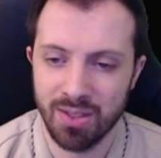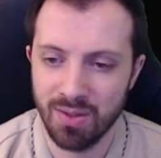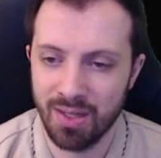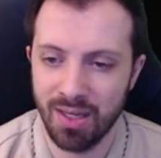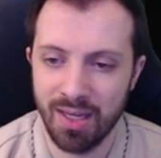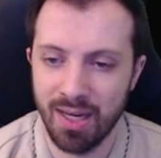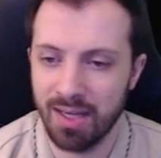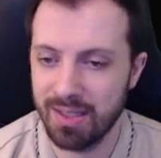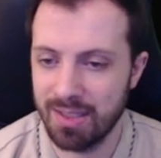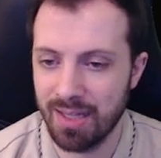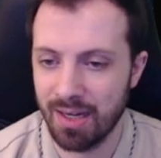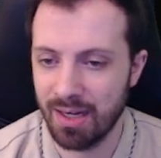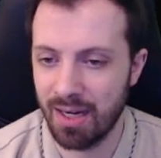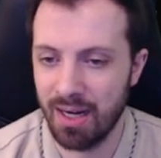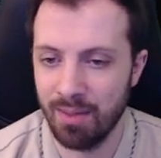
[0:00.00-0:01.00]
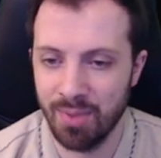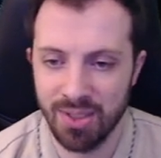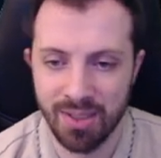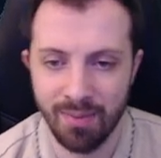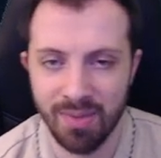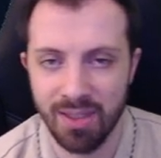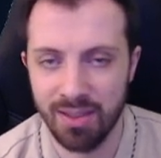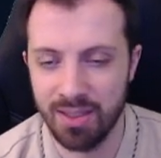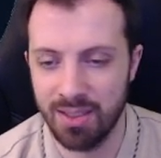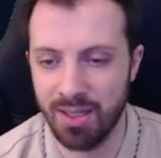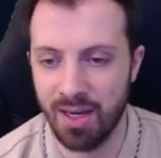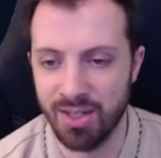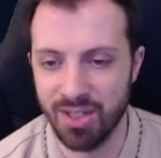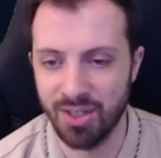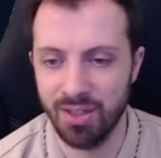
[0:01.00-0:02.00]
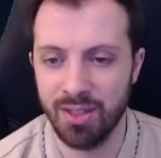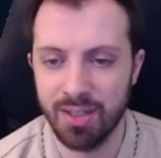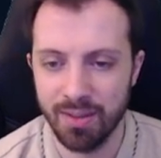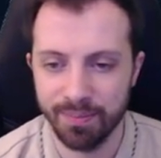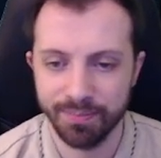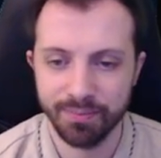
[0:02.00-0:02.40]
you can get its second item or something to dodge a hook.